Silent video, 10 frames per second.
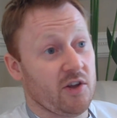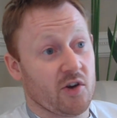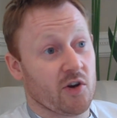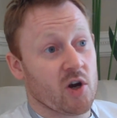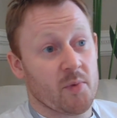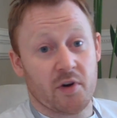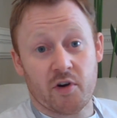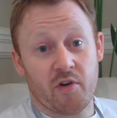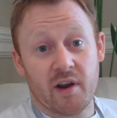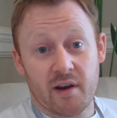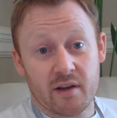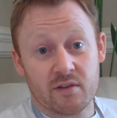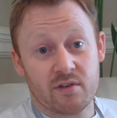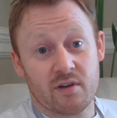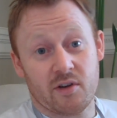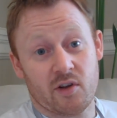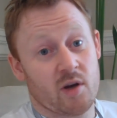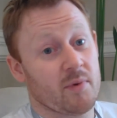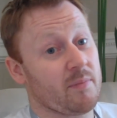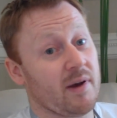you could come on a great night and you can come on a